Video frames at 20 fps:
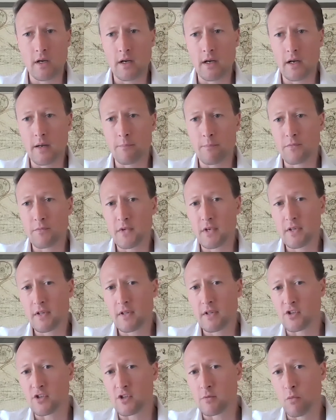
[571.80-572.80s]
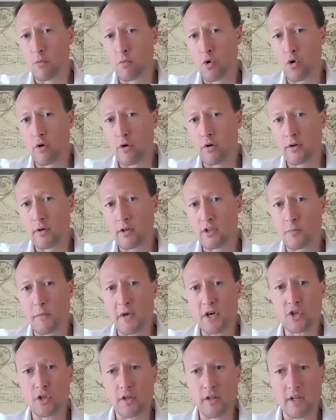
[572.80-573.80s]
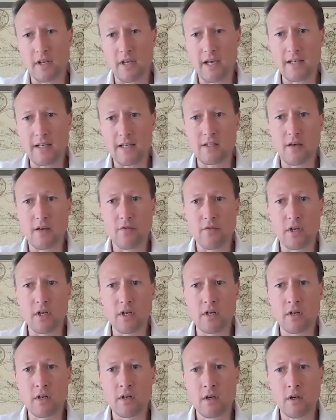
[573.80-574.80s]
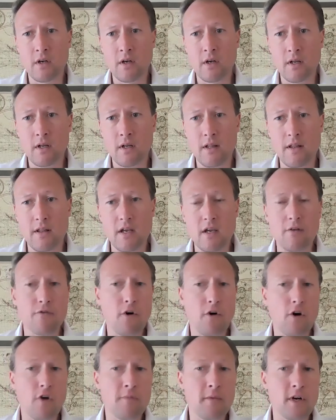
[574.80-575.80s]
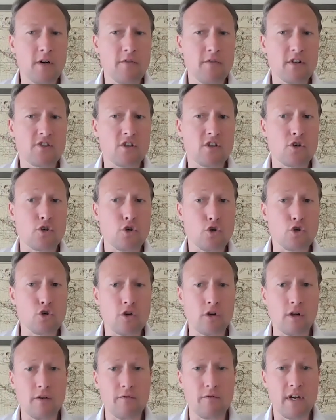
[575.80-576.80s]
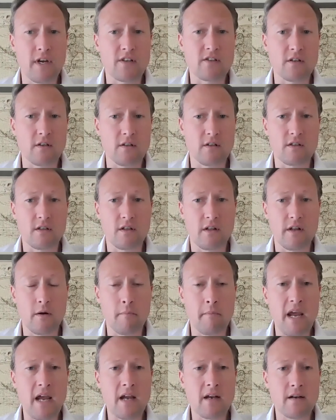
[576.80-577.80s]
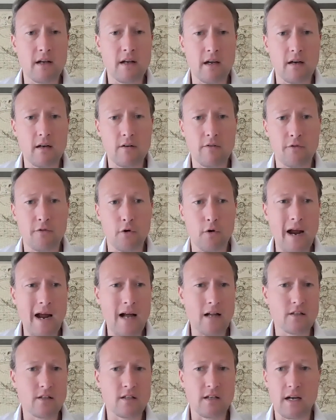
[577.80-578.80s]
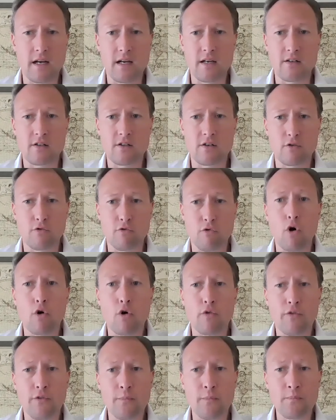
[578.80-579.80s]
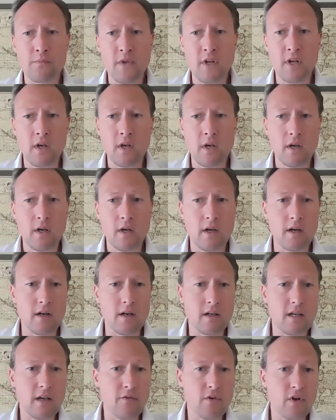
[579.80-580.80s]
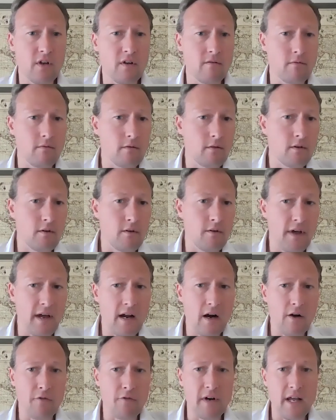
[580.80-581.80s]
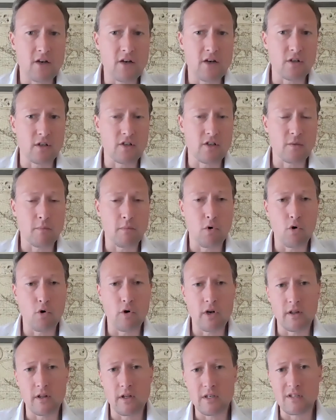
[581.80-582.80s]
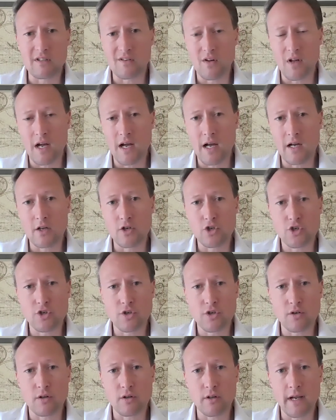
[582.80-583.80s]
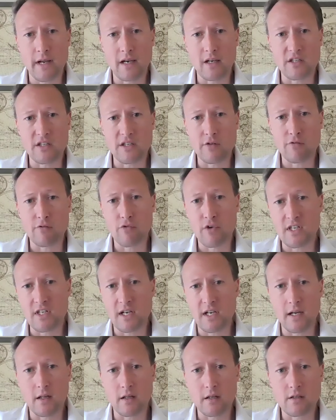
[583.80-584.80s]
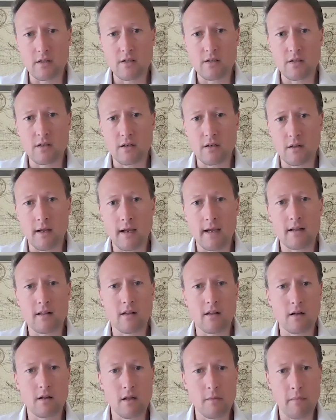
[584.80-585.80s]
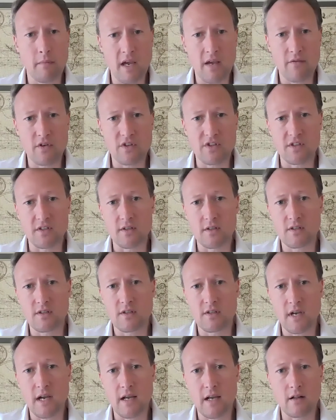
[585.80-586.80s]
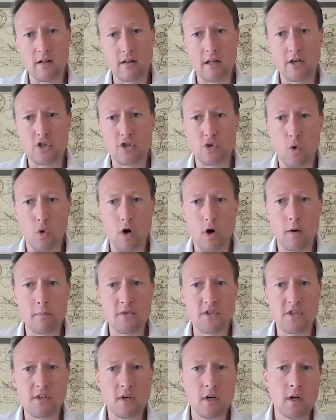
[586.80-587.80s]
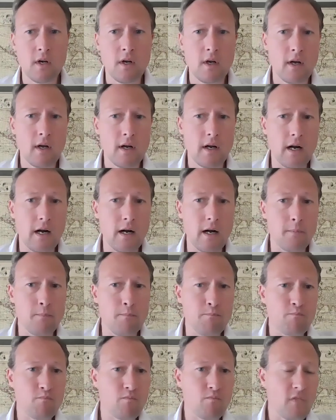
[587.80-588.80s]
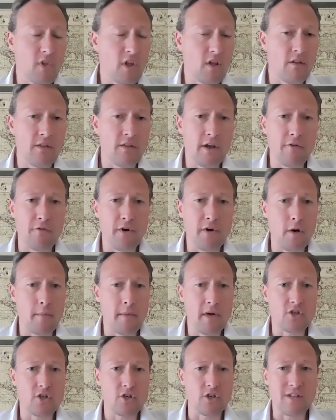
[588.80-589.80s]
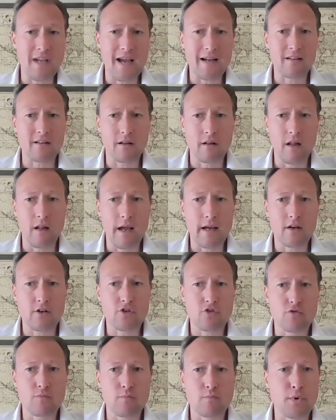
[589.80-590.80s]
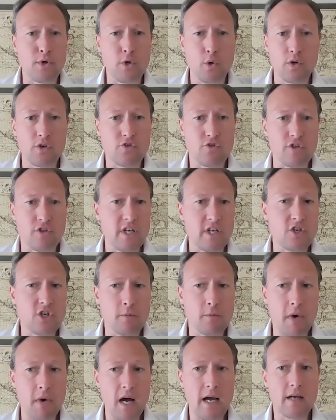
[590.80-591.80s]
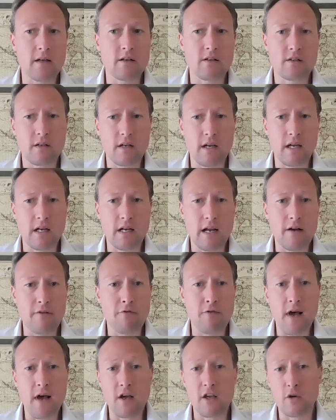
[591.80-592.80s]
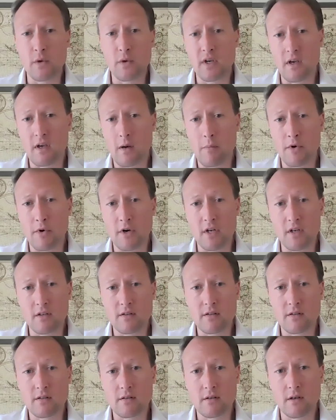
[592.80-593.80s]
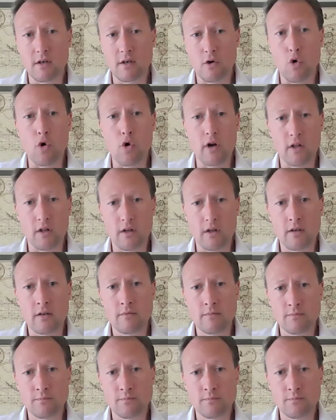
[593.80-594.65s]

Uh, this is more especially the case given the involvement of institutional investors and their mandate for outsized growth. Uh, given they are financially supporting these large legacy retailers like the, the Mavises and the Les Schwabs, um, they're very much just acting like pure strategic buyers and, and valuing companies accordingly.